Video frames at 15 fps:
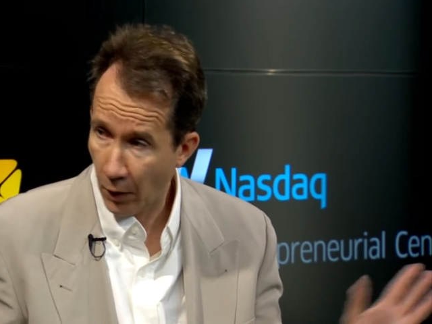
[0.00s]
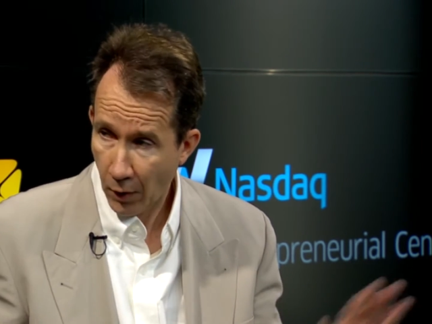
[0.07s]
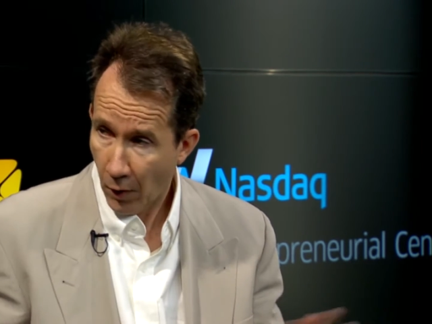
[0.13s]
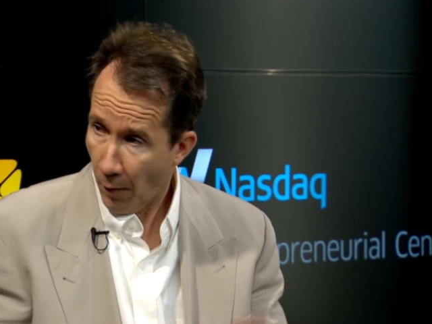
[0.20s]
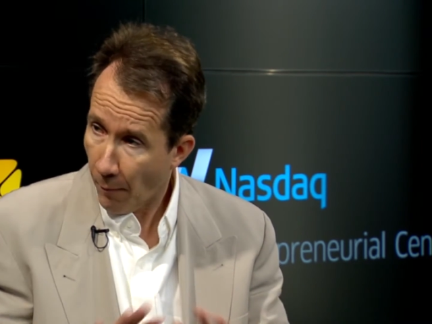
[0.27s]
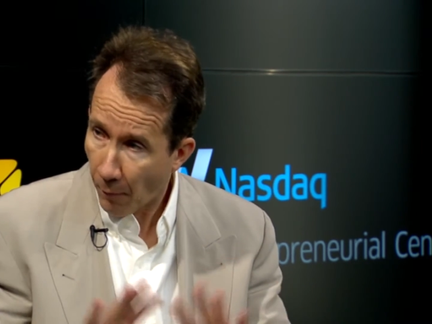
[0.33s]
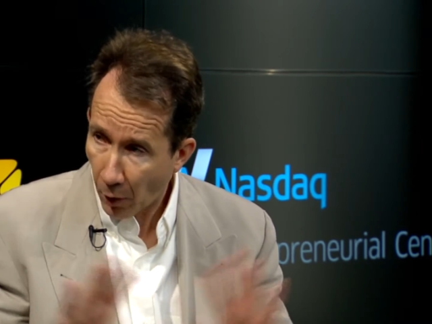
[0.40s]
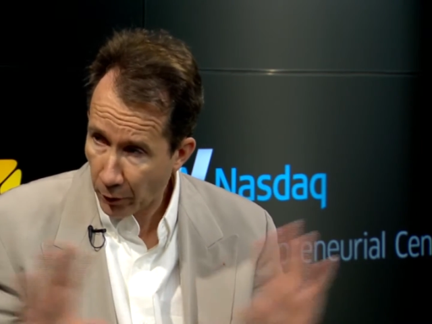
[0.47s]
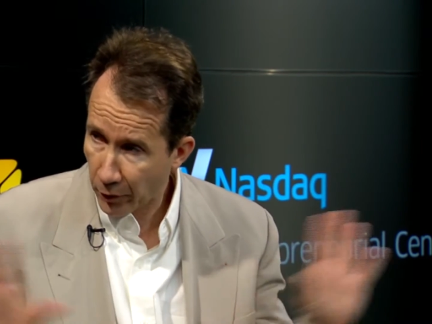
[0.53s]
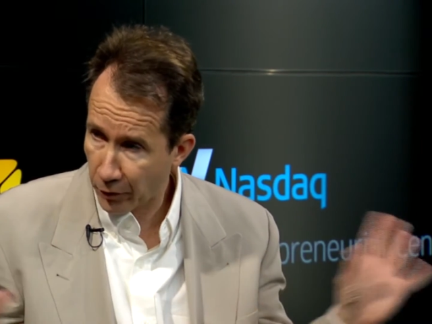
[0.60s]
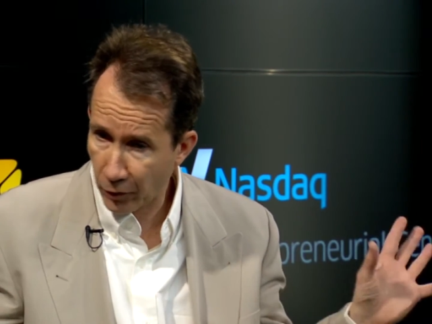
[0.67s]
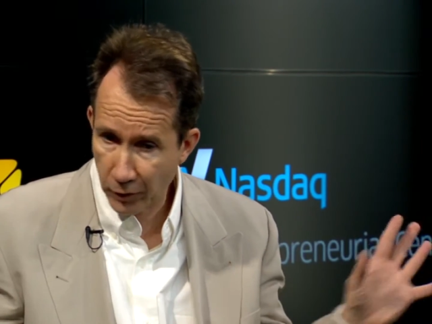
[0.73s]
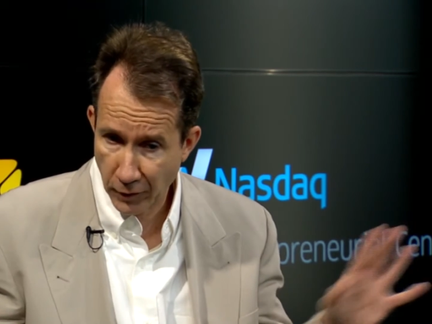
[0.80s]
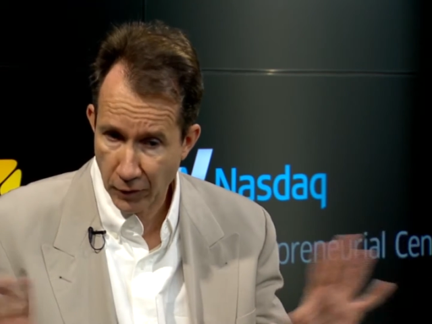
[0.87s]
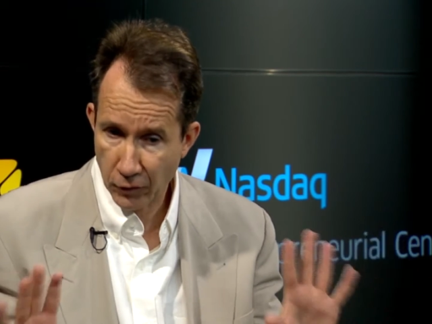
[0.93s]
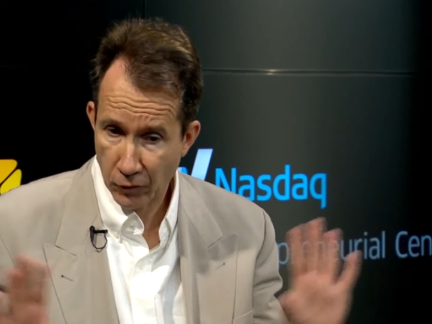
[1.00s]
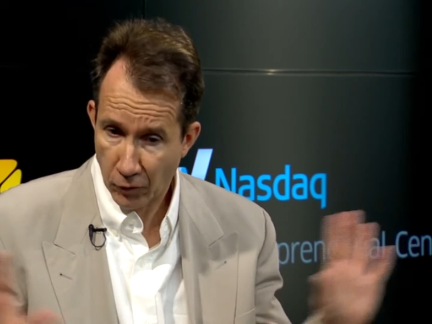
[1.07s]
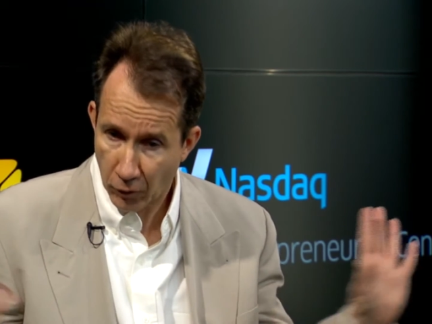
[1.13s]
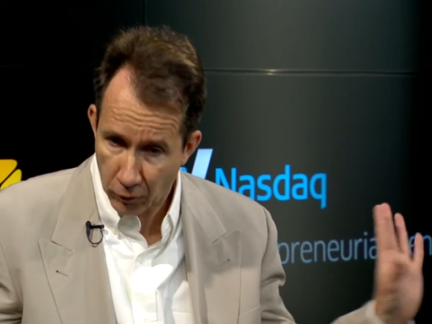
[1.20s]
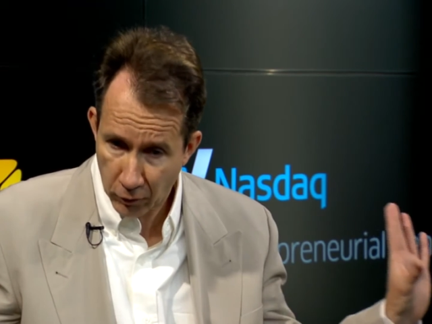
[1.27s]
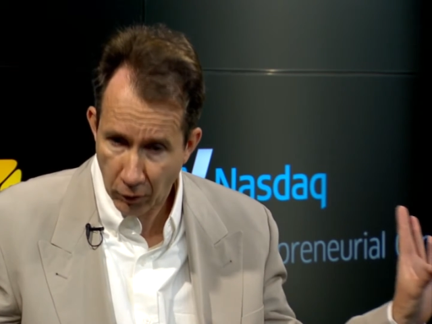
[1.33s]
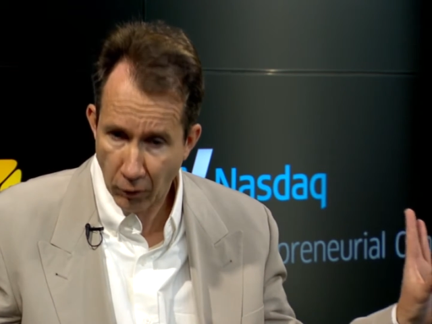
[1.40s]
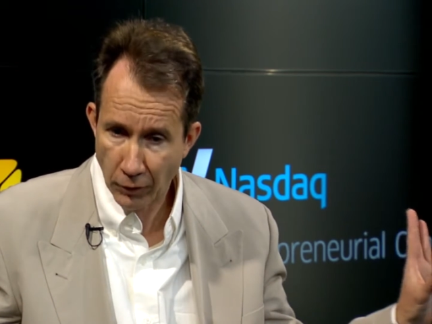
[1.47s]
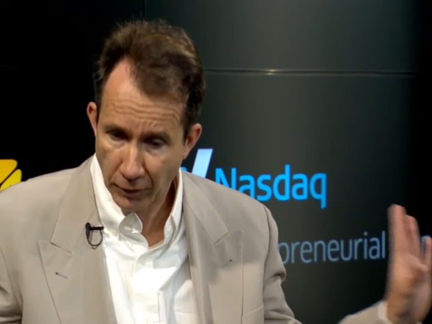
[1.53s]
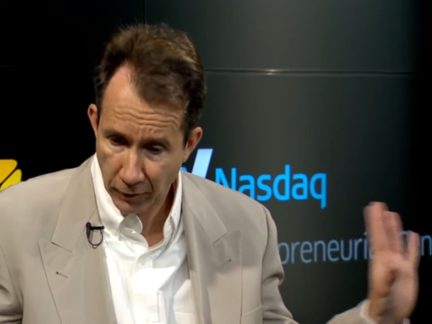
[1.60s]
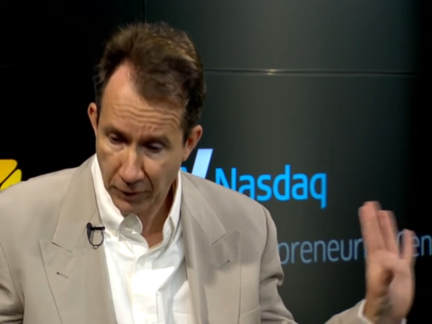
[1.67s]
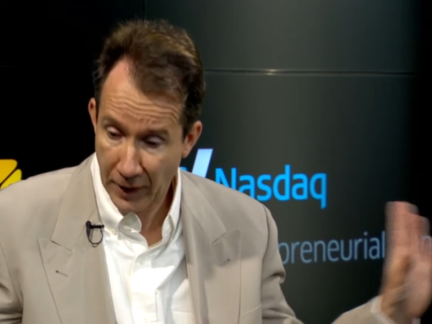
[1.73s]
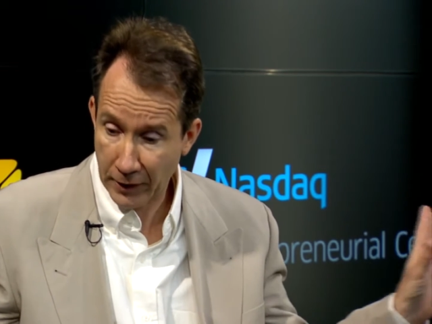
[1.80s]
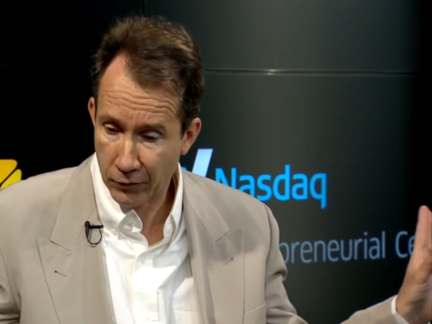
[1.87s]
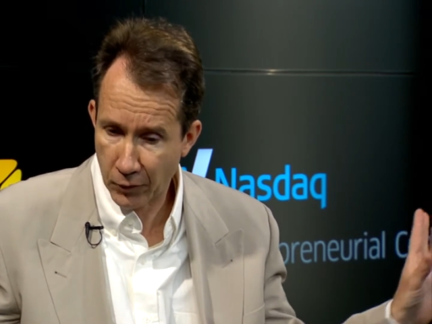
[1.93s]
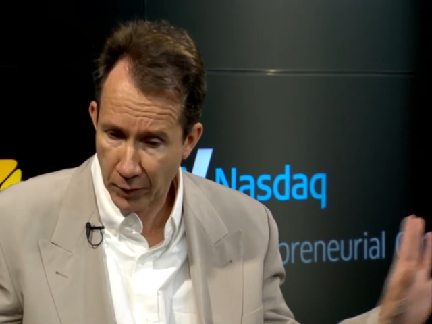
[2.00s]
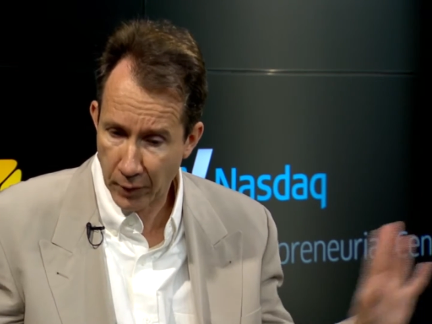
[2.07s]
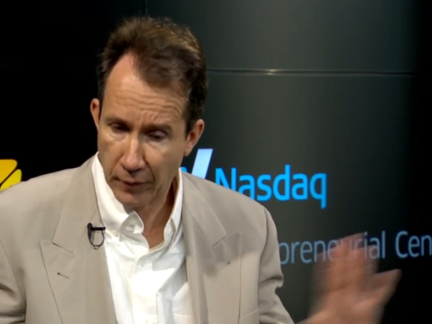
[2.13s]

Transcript: monitored the electric grid,